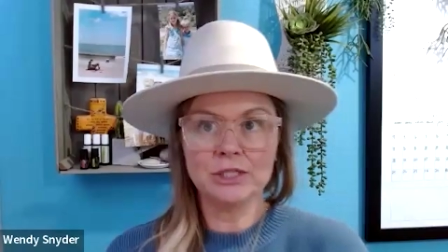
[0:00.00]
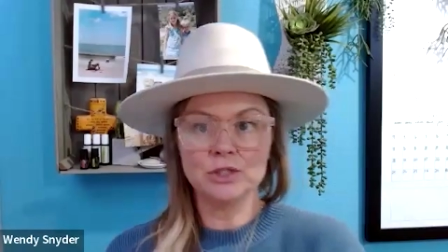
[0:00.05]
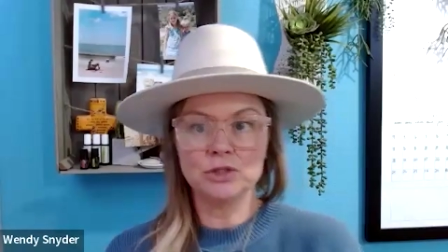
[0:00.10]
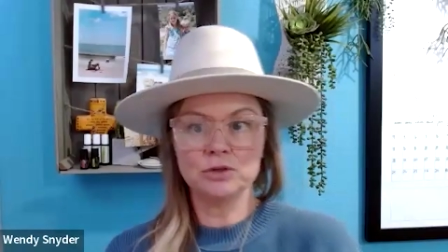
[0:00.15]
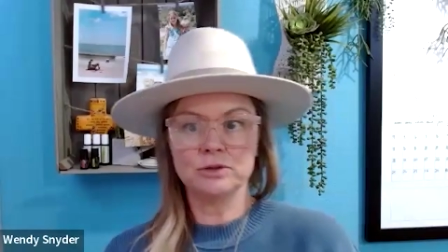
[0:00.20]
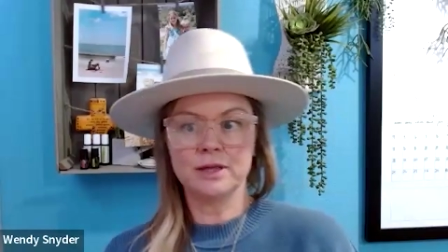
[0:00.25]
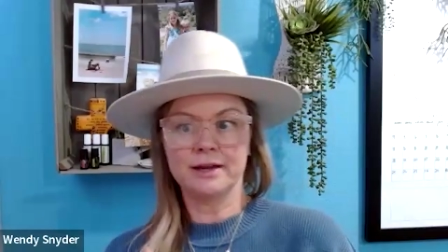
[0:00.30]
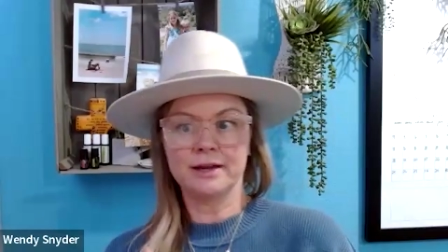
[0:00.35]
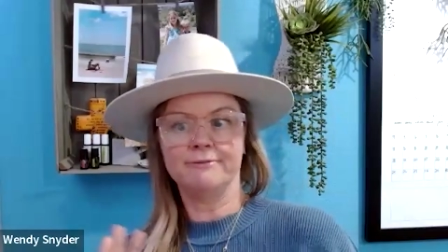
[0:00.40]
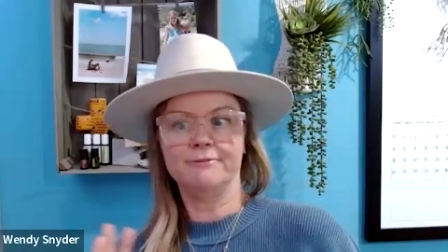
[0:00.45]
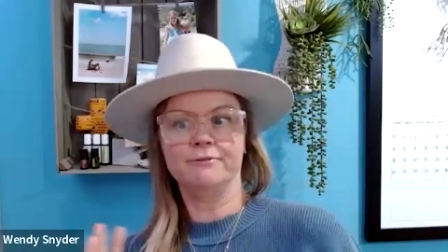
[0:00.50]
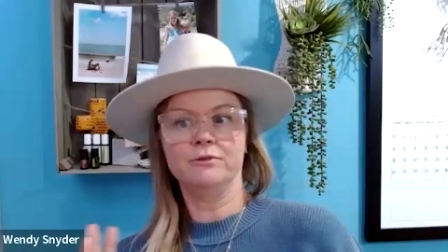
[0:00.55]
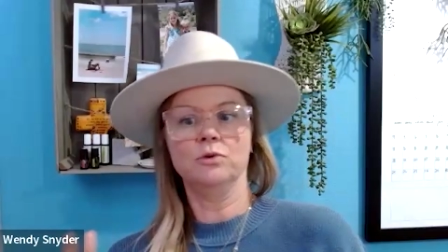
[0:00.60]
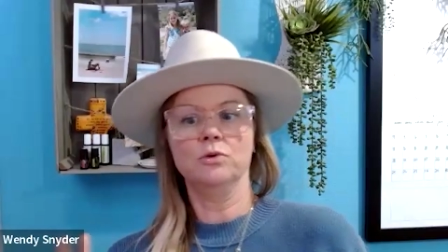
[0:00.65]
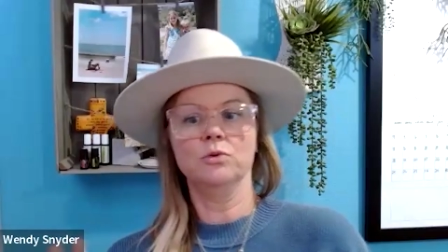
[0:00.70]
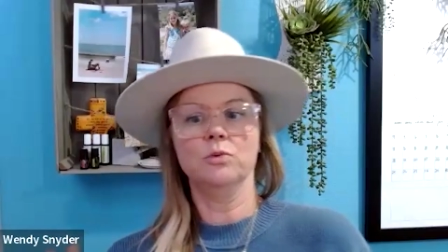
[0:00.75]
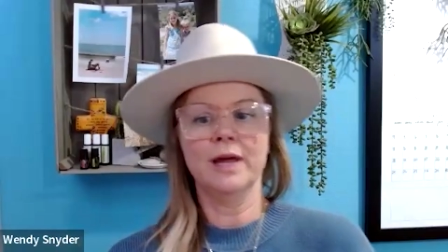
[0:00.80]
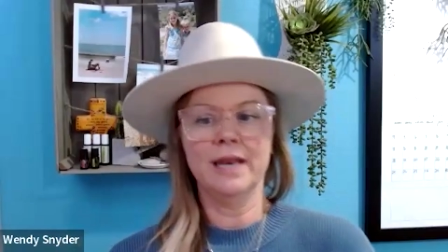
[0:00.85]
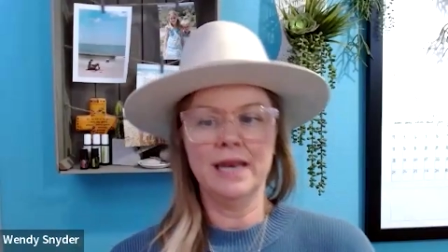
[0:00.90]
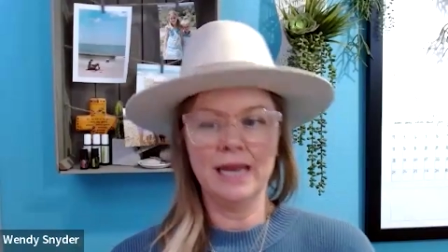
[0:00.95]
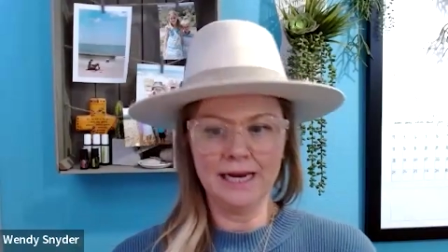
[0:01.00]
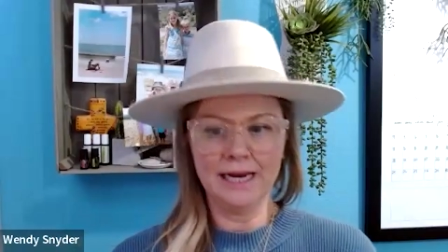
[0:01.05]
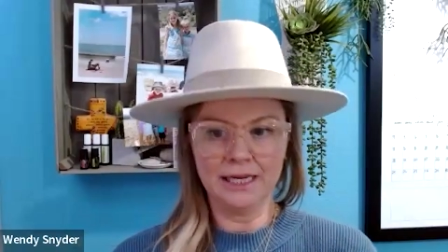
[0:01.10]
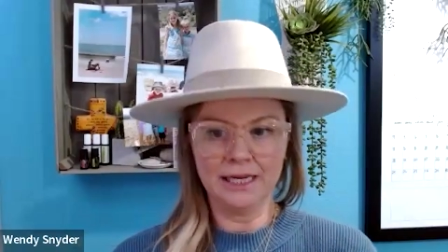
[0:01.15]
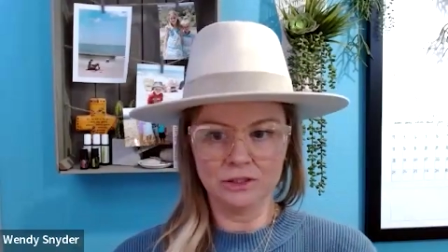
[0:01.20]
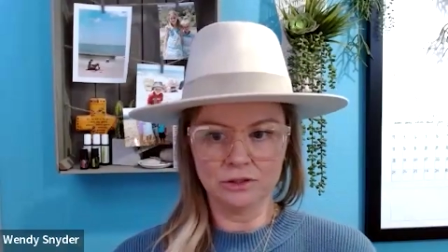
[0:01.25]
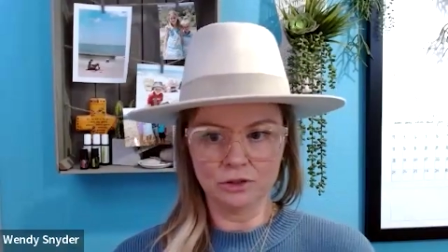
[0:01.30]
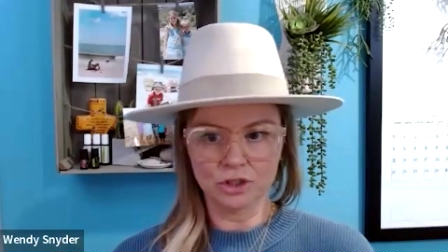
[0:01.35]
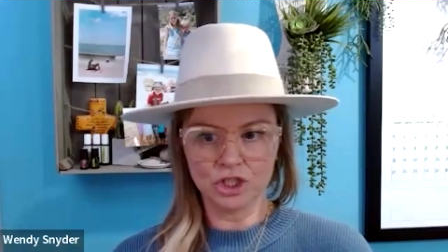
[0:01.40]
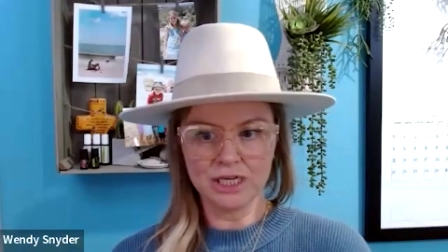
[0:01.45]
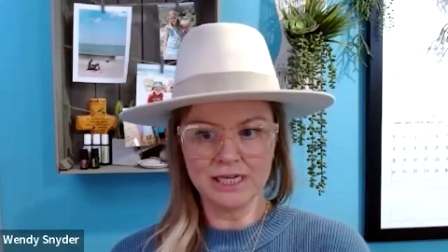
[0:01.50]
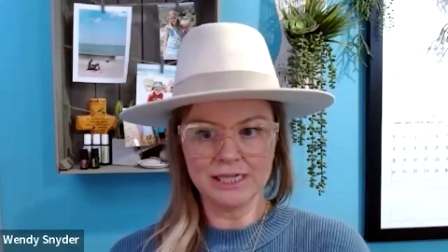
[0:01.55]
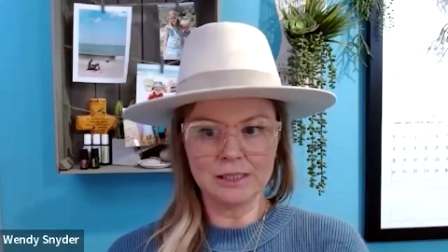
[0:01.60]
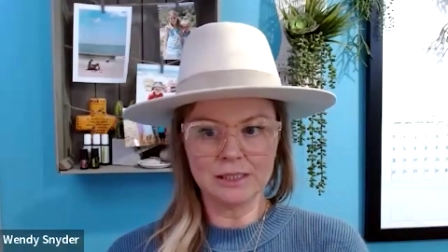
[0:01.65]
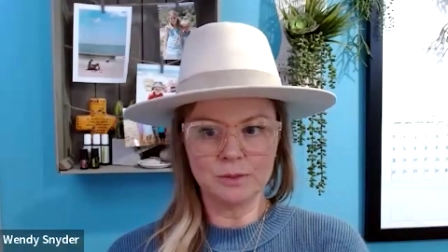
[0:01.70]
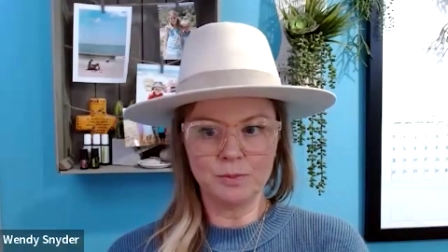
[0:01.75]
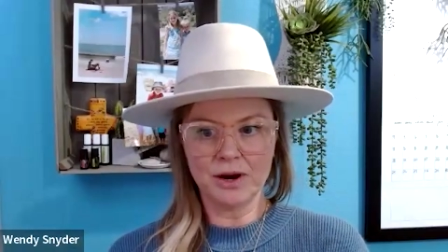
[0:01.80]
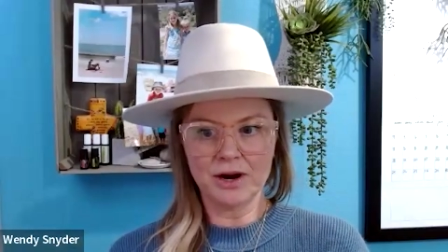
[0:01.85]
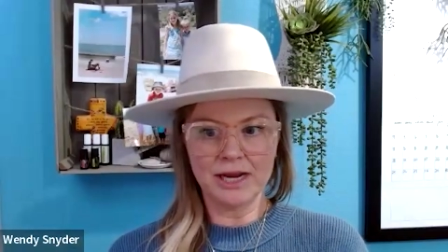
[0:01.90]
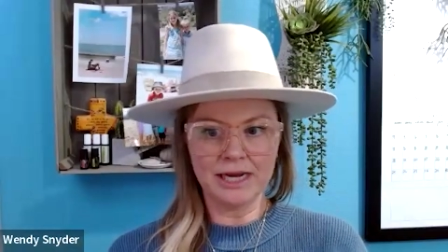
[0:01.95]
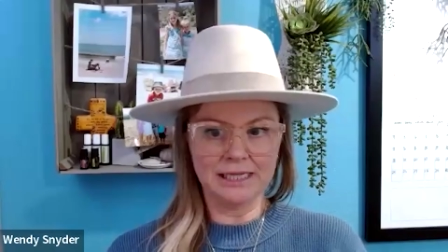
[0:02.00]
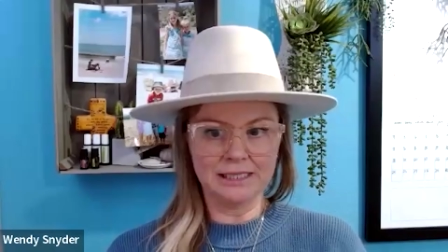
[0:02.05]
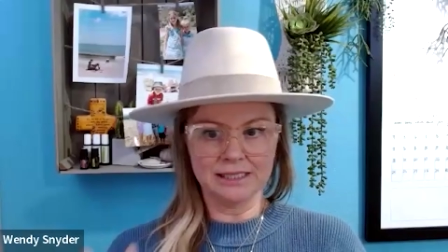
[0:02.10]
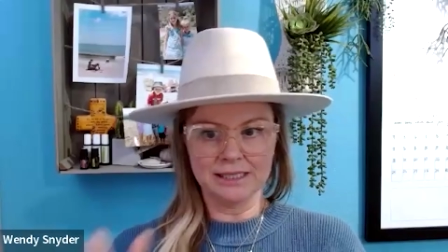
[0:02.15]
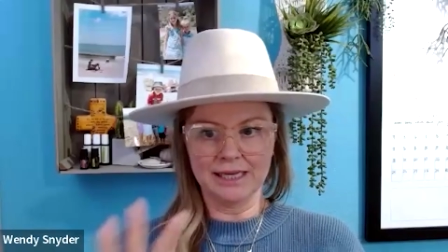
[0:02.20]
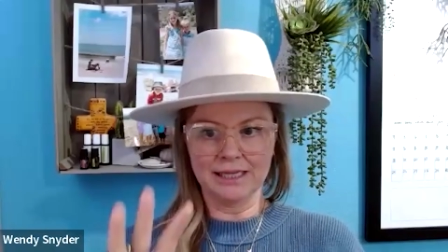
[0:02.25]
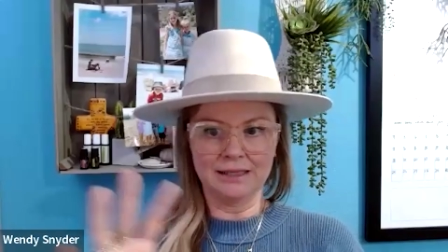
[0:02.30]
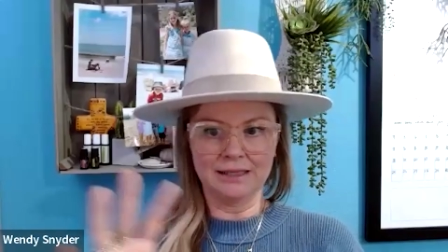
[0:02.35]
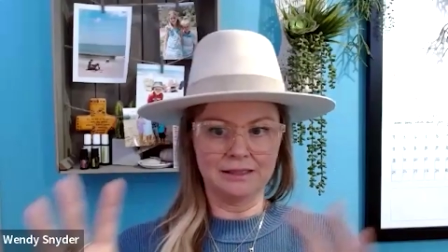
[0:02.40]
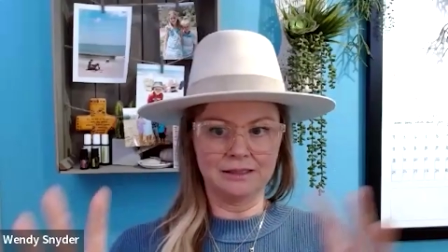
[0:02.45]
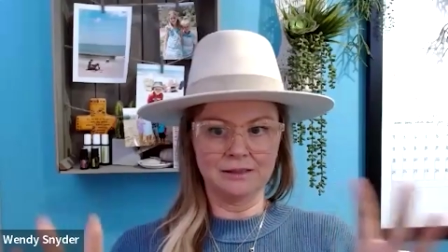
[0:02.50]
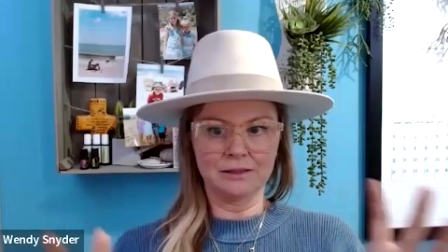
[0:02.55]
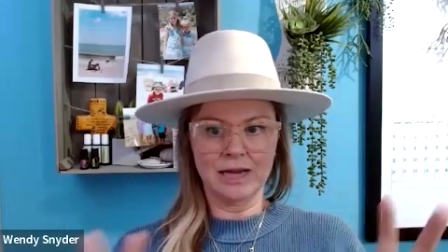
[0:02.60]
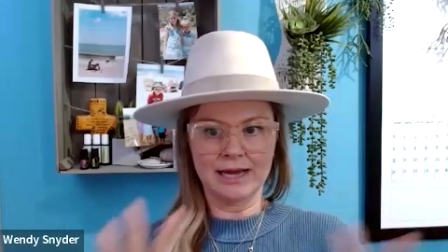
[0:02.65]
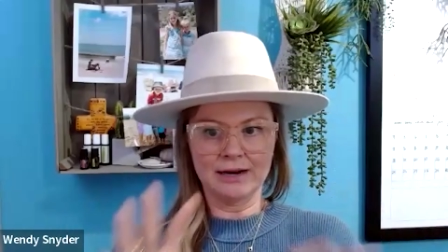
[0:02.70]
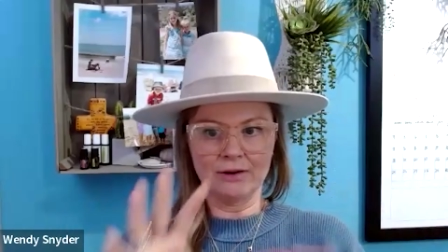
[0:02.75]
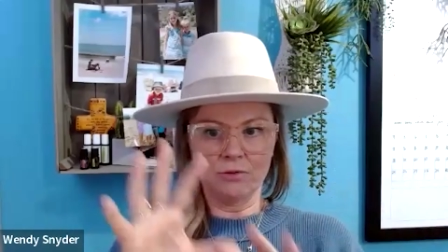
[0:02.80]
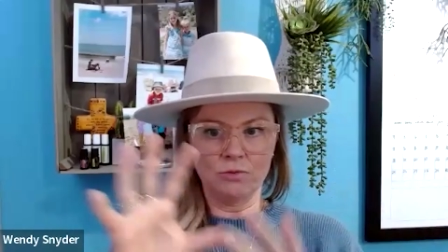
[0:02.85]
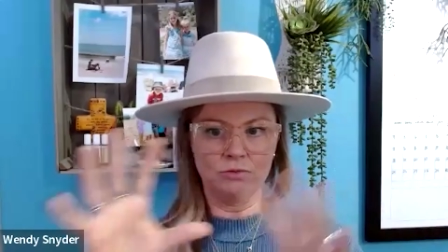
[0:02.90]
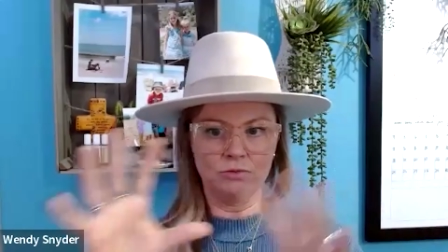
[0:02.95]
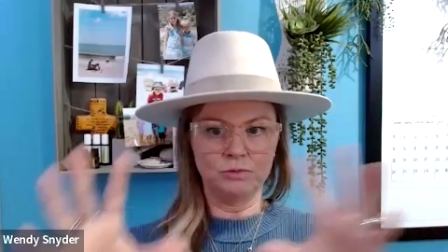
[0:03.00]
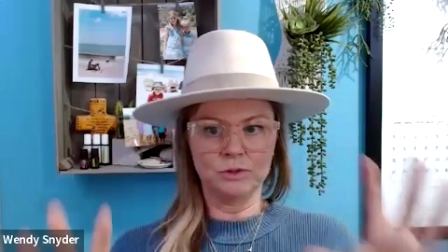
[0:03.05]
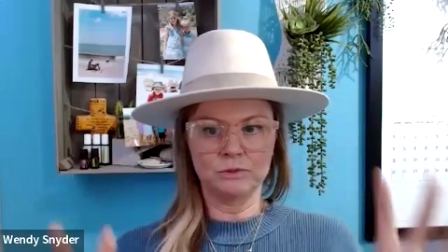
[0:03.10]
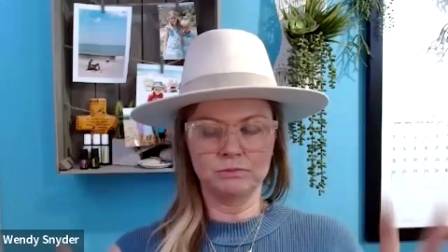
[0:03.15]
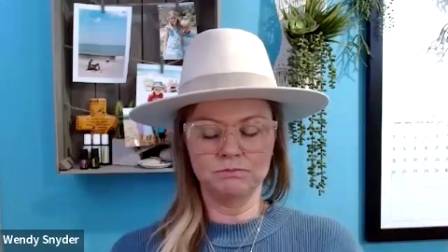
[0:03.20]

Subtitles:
to do like a full 180. So she experienced like this kind of